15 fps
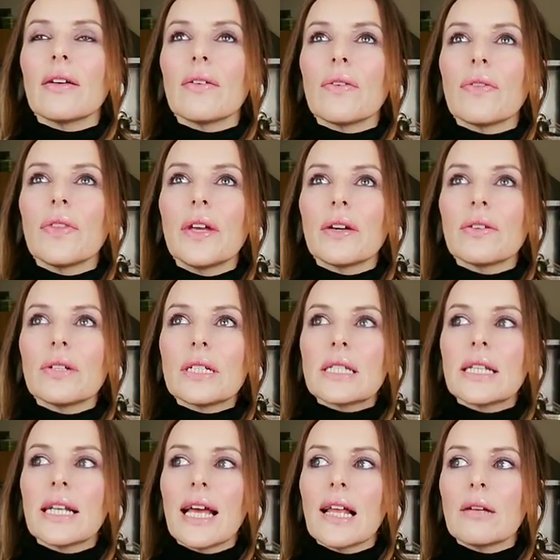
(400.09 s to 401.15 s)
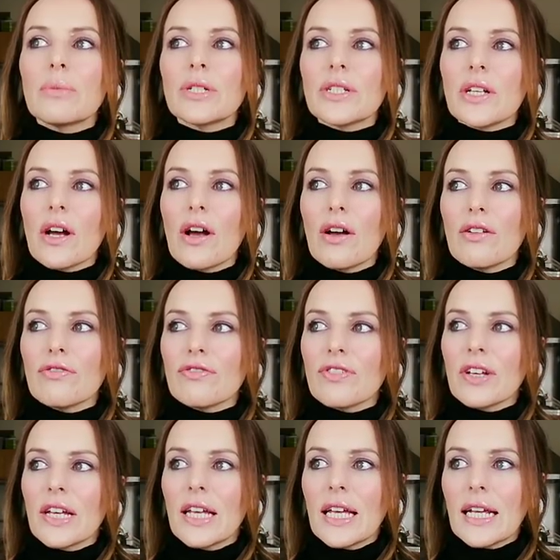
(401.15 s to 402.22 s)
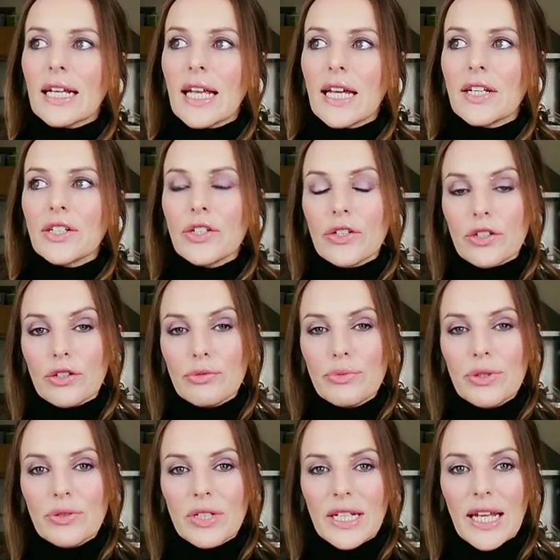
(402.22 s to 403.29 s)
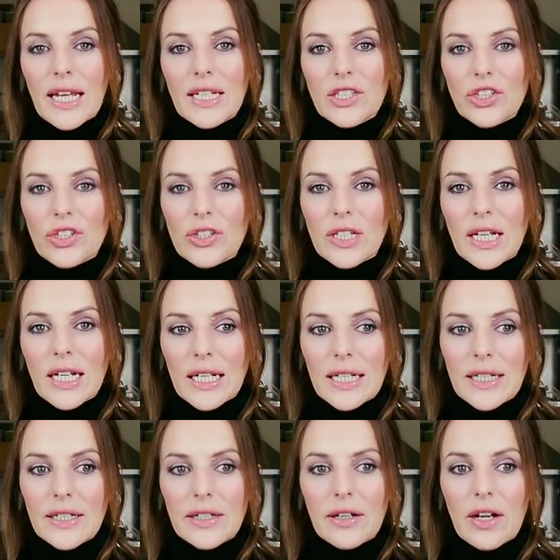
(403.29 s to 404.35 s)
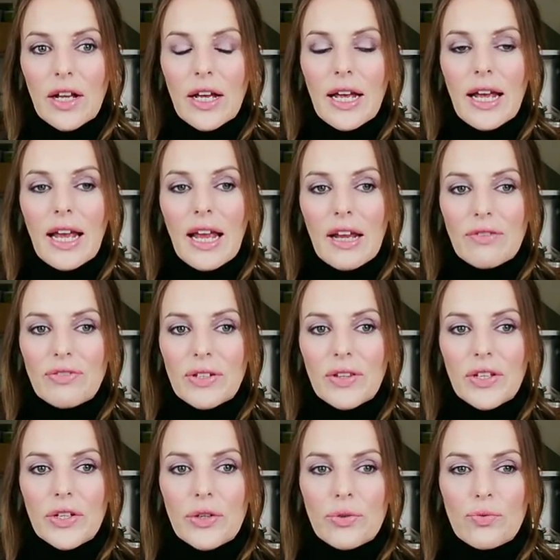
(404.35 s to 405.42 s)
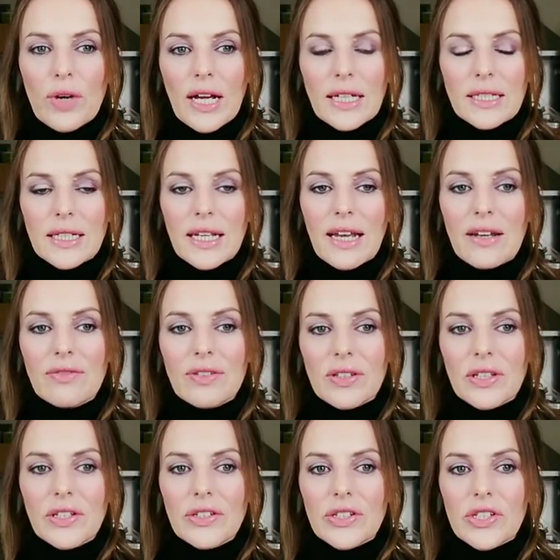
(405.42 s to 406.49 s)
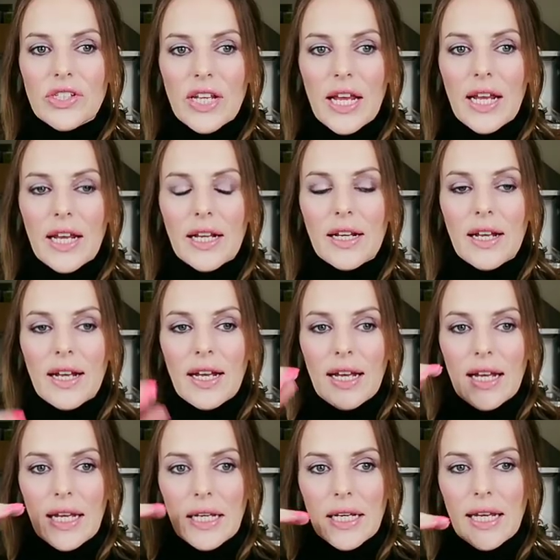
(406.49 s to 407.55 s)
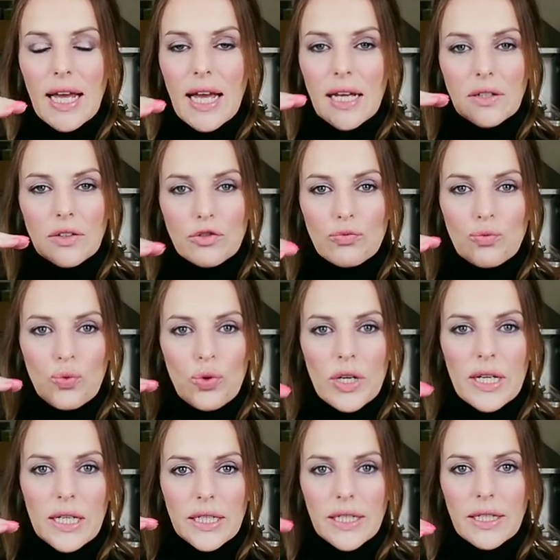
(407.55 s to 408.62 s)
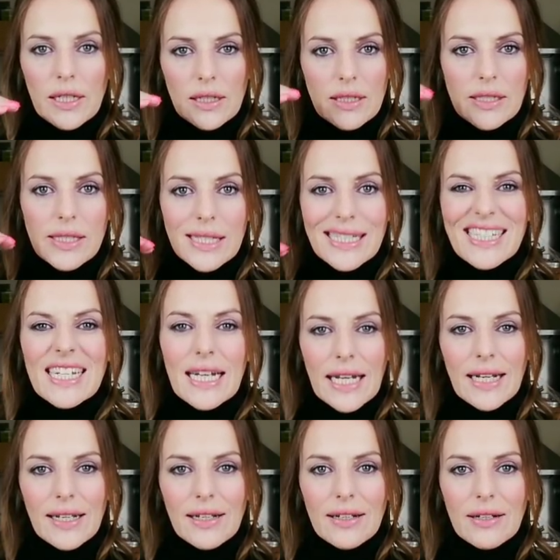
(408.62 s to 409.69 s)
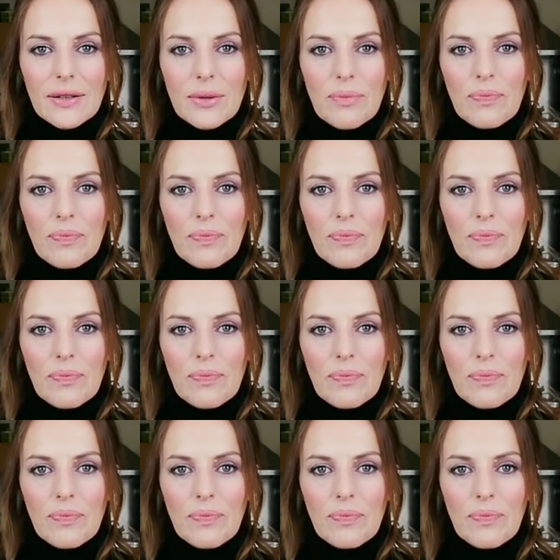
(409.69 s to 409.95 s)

there is an element of getting your communication clear. Everything you're writing, everything you're saying, get really slick.